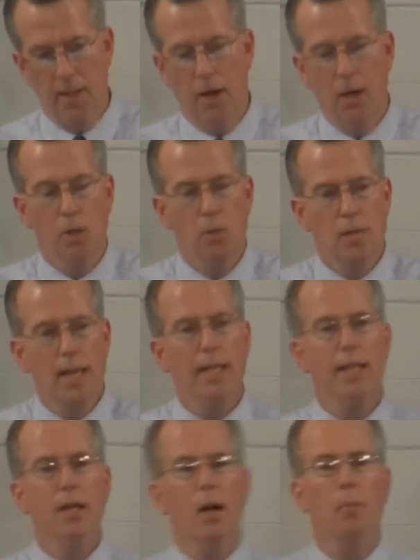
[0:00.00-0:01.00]
Are you
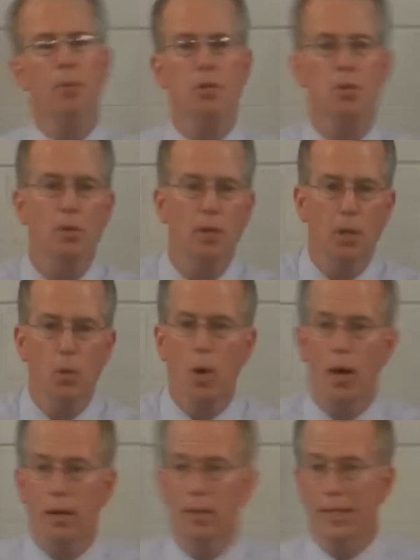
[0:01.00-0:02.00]
taking opportunity
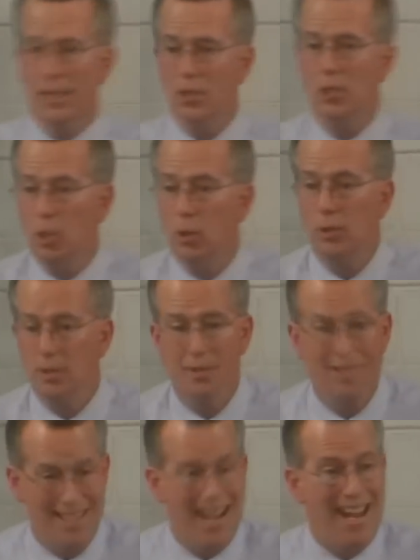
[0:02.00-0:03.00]
while it's still
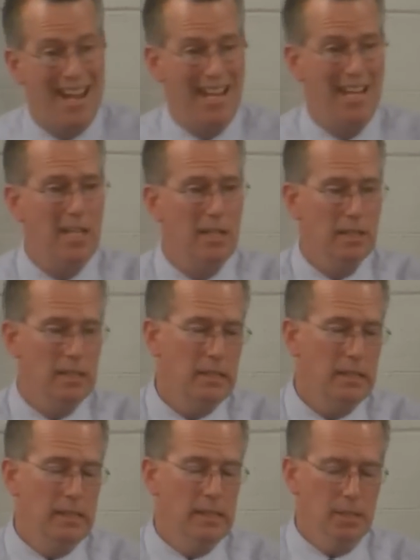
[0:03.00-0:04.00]
day?
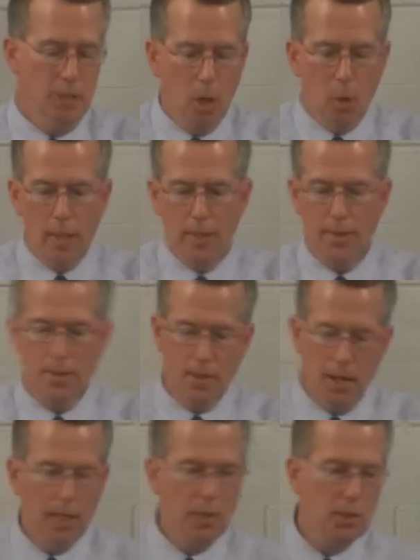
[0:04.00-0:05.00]
knowing that the
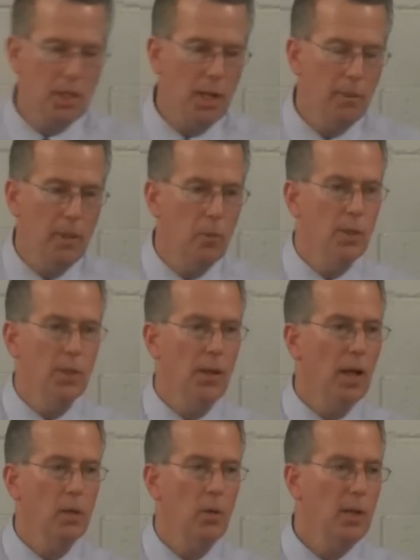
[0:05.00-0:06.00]
night is coming when you're
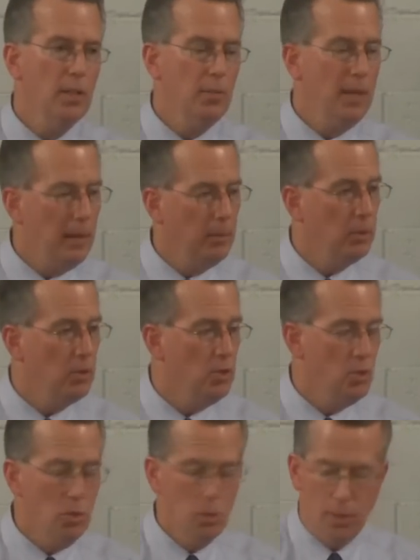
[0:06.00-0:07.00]
not going to be able to
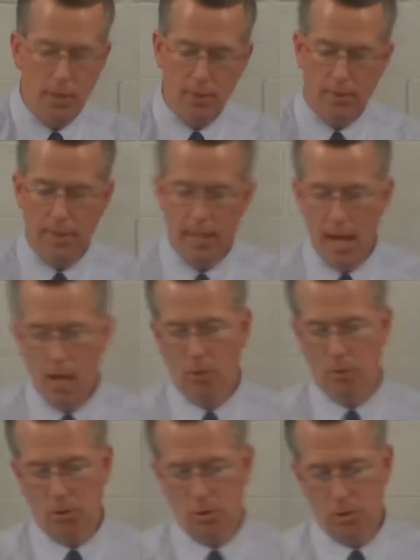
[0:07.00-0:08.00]
do anything
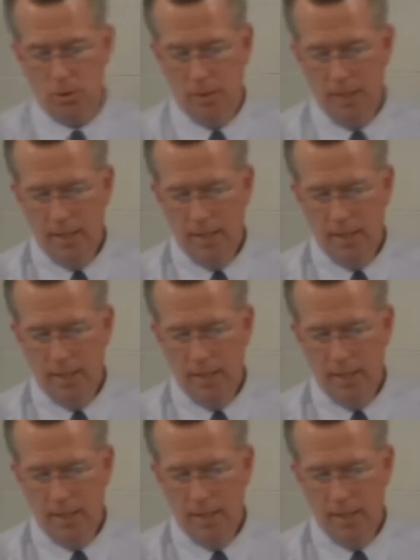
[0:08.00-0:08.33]
else.